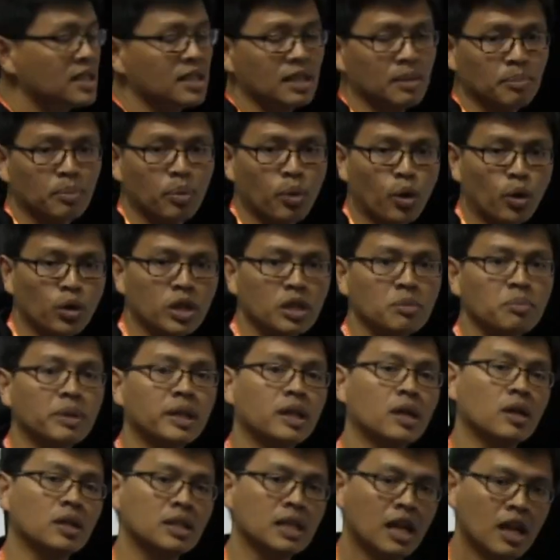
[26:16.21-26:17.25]
is important
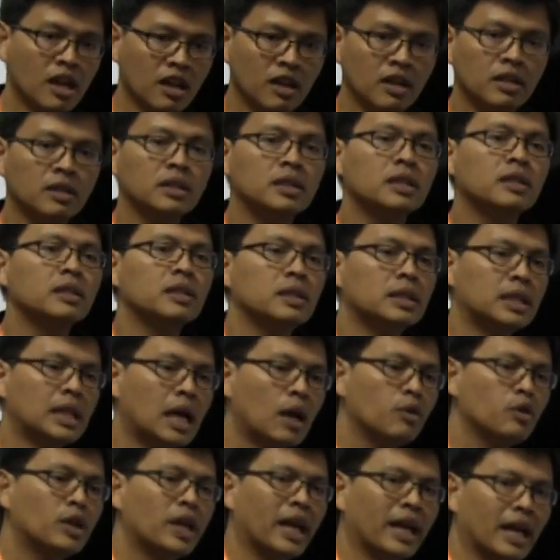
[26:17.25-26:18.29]
because
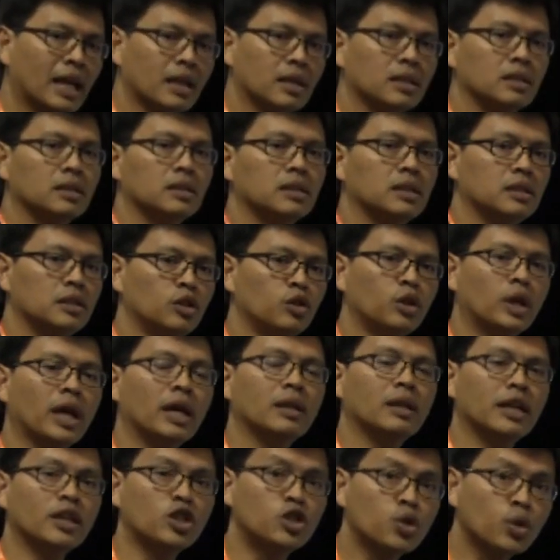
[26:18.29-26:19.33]
now you
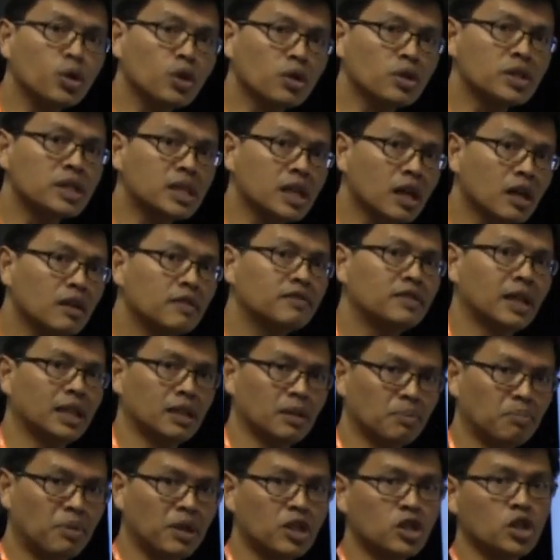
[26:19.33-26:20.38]
can ensure yourself that
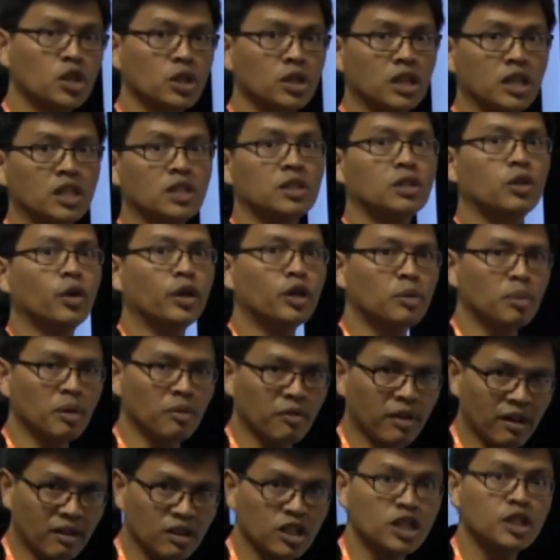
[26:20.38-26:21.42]
the picture is going to be
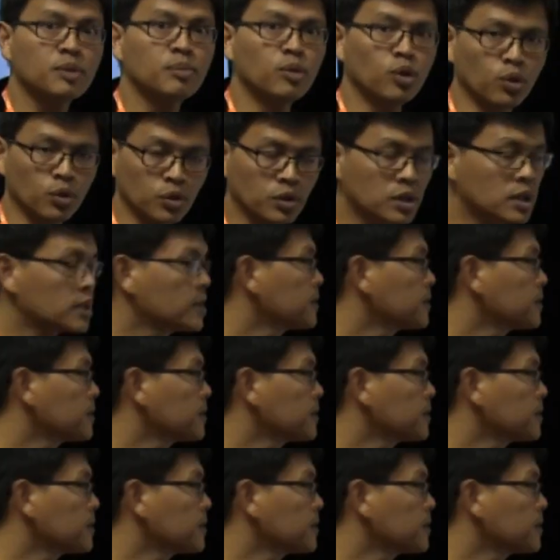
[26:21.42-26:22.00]
very smooth.